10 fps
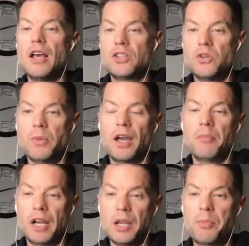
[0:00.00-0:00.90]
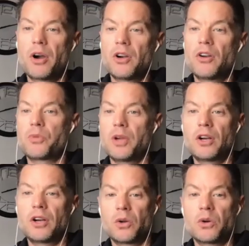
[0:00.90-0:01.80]
to my money partner and
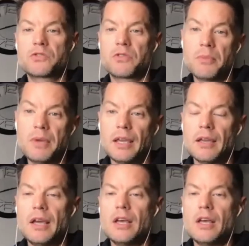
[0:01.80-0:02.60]
$300 for me.